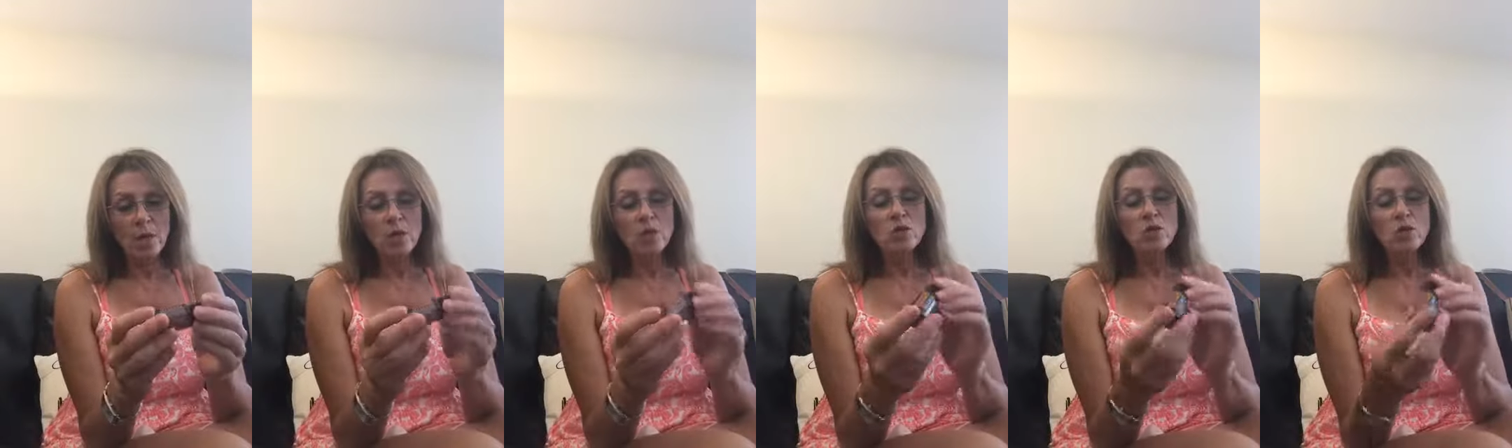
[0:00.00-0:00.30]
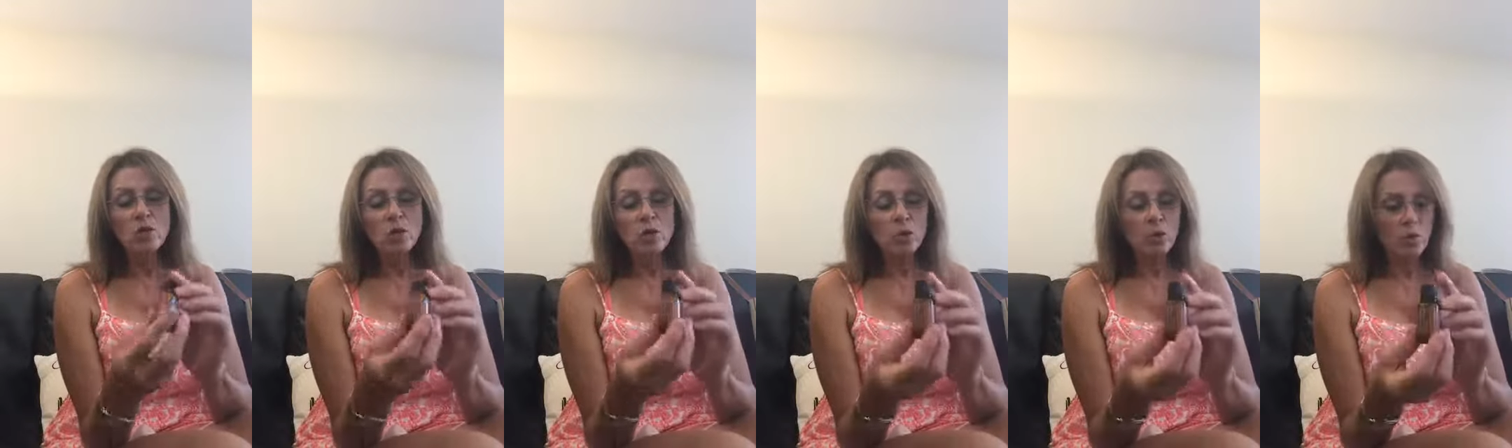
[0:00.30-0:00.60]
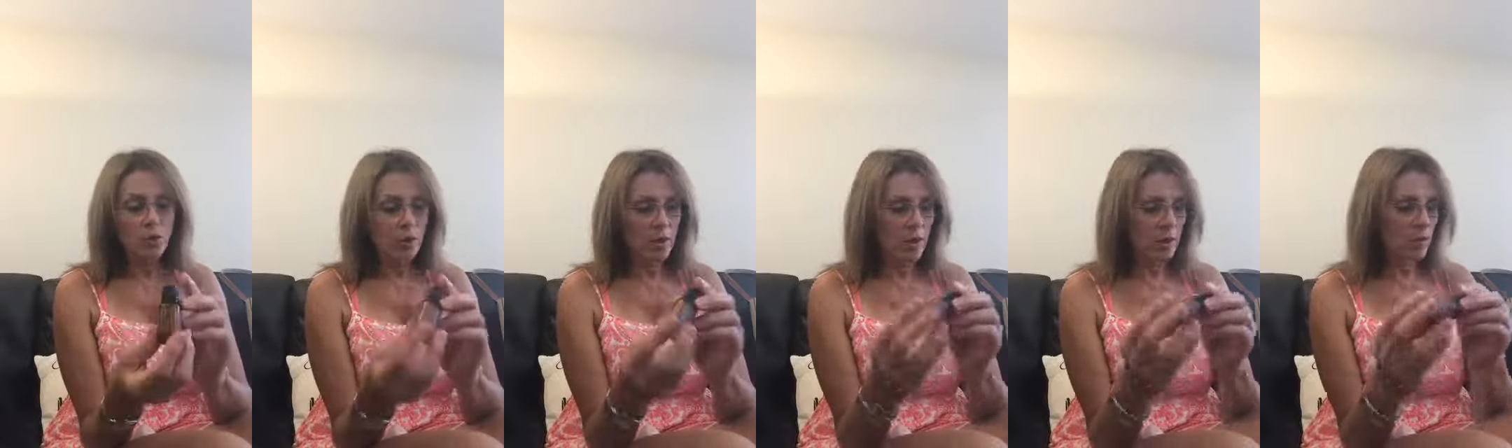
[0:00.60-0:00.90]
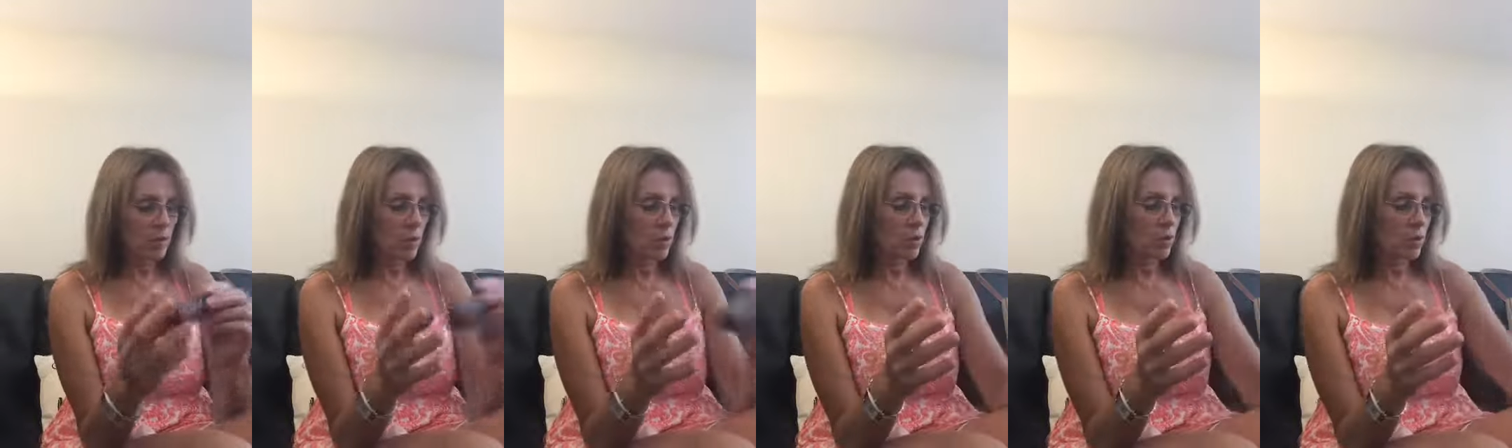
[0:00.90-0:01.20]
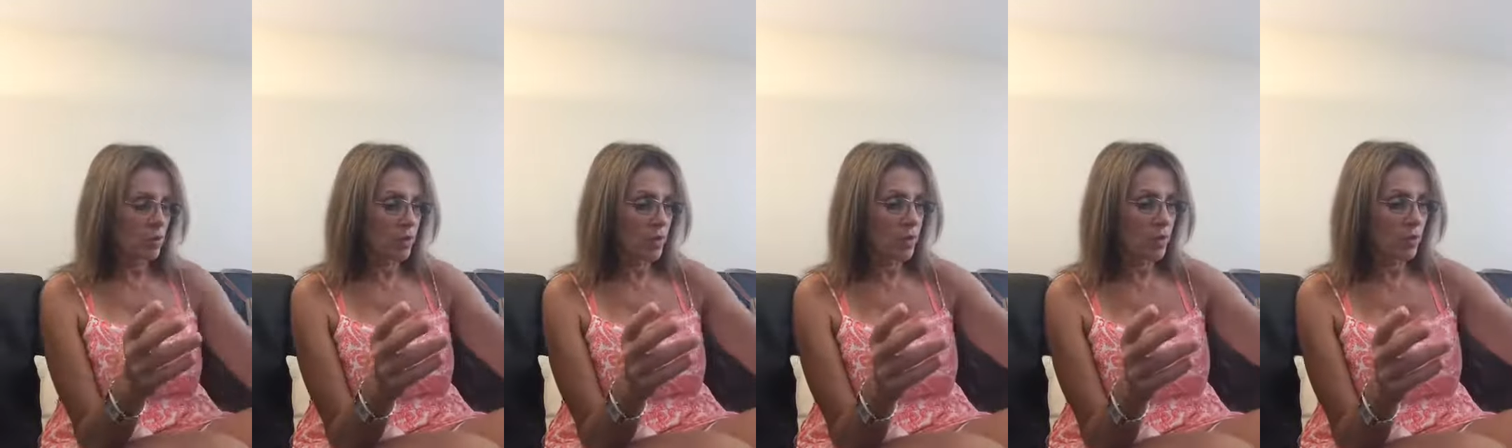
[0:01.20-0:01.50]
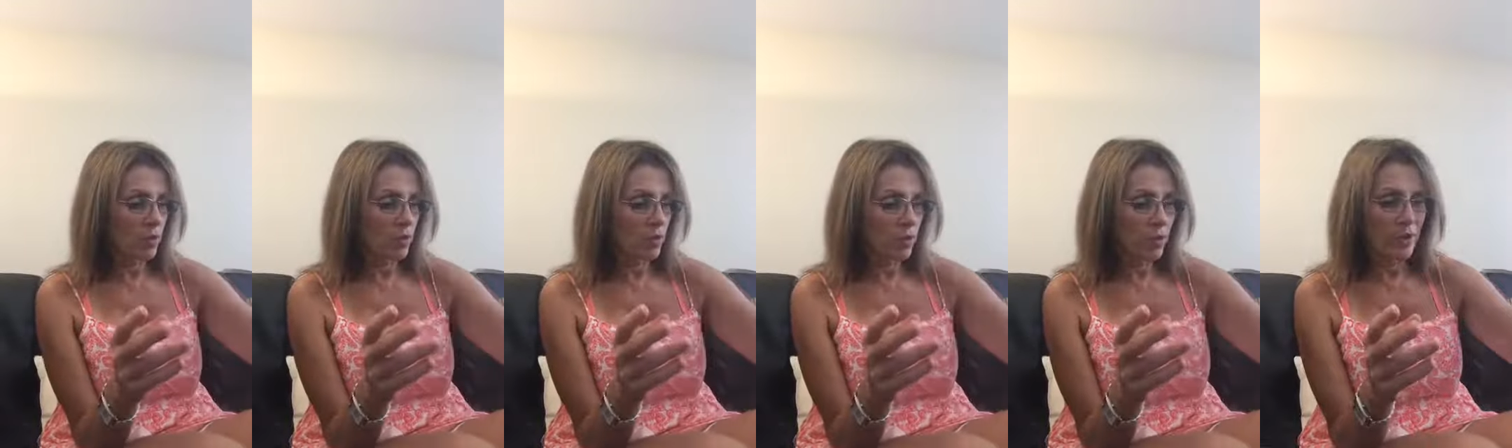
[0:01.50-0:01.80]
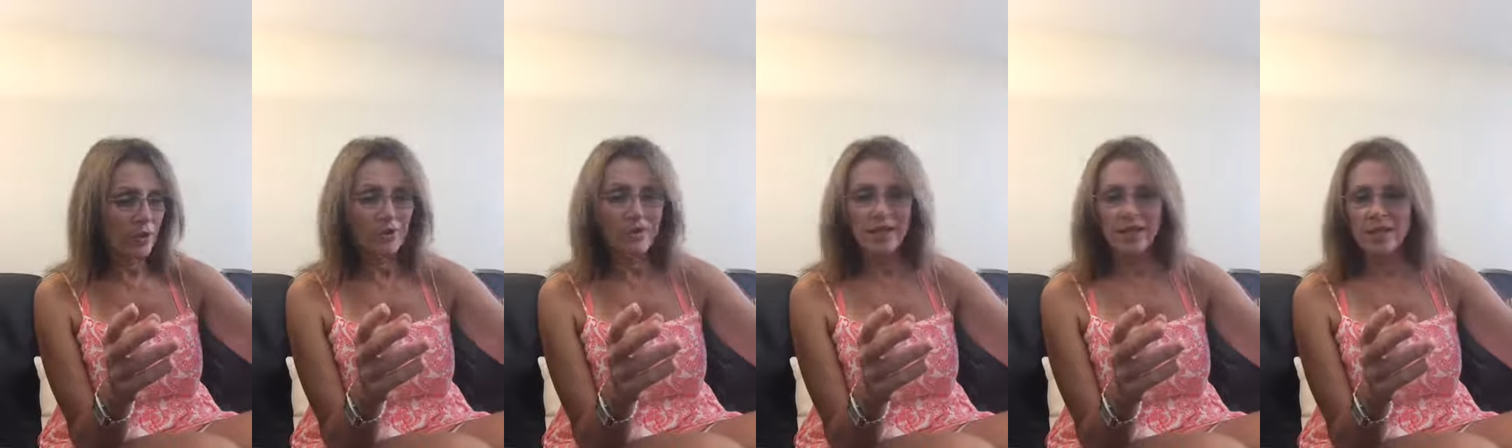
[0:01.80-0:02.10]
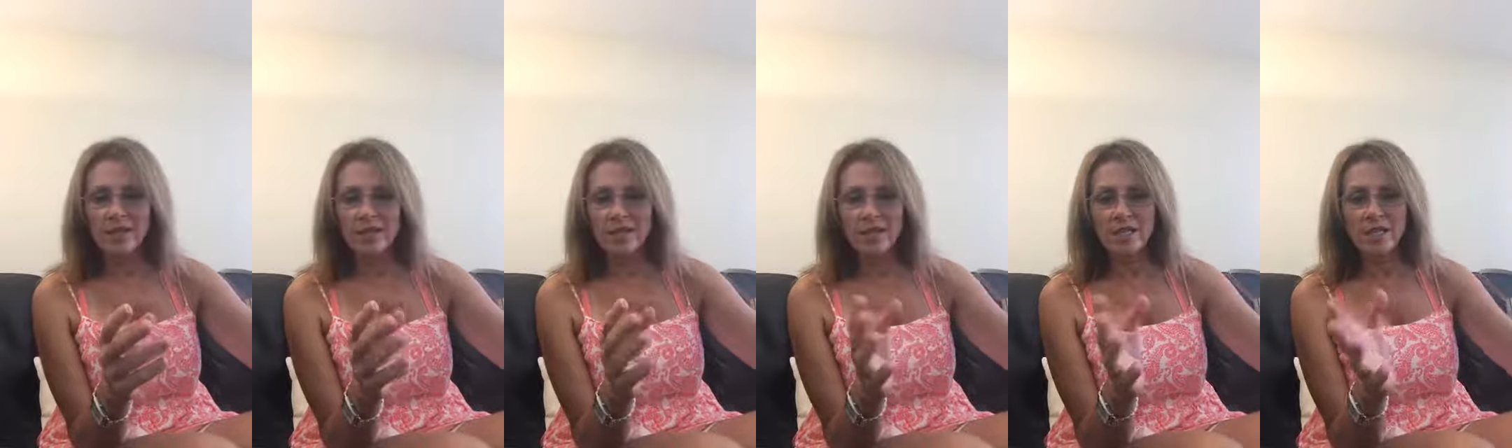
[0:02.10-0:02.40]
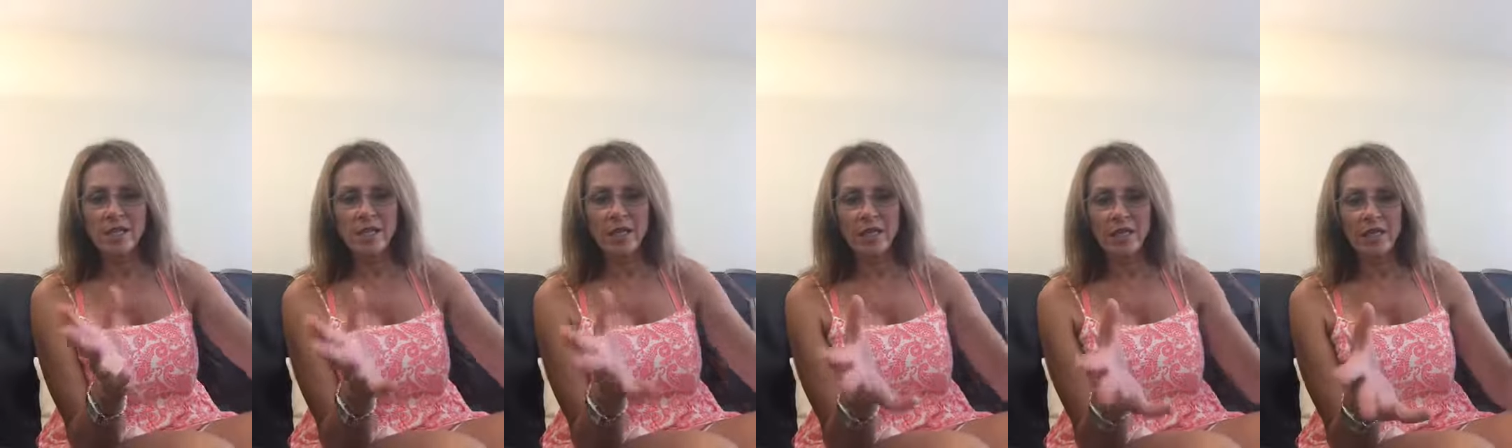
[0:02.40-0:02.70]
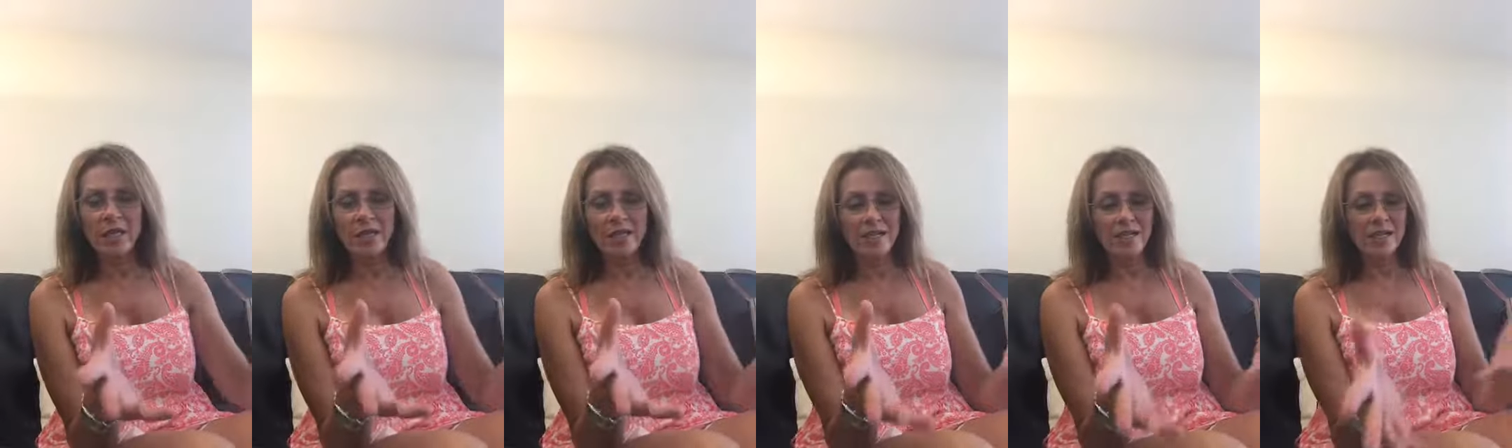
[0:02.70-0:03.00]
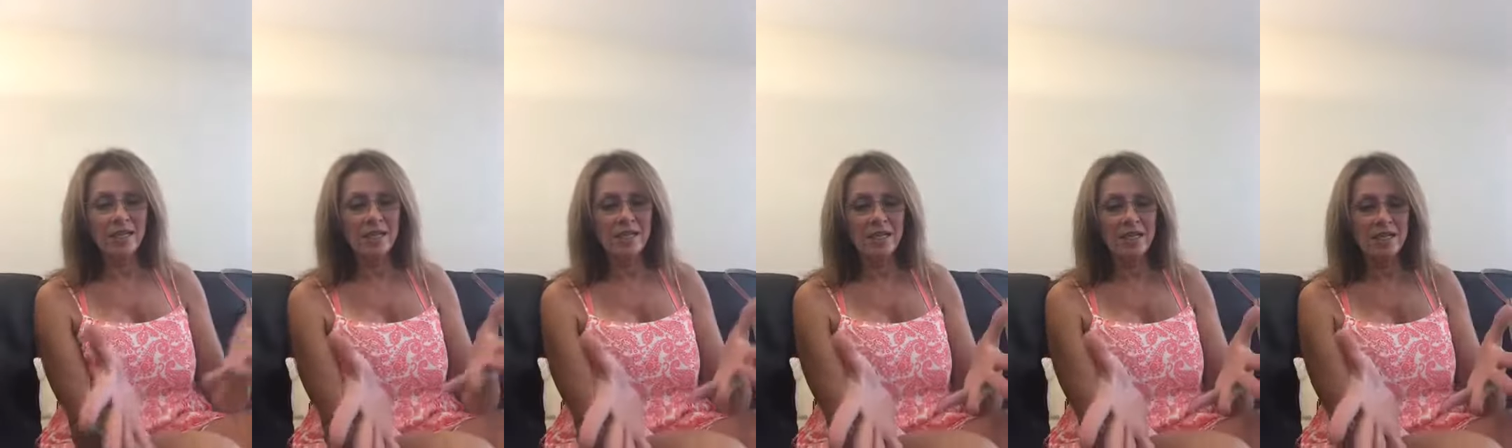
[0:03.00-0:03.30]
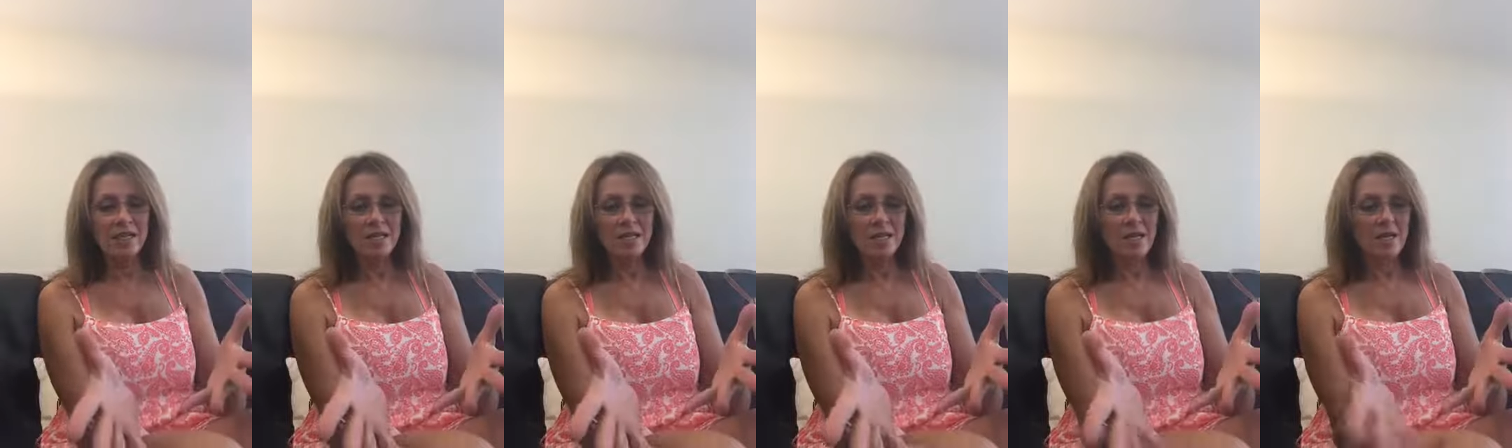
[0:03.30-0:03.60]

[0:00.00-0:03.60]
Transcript: So a great oil, and to get it in a kit,